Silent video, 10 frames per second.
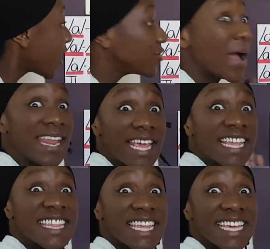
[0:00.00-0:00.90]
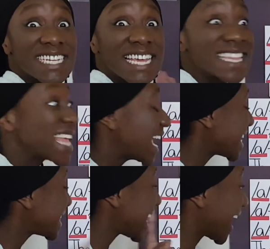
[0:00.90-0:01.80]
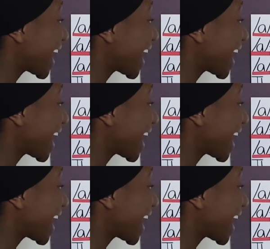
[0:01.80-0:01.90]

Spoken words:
Ready? See it? Say it.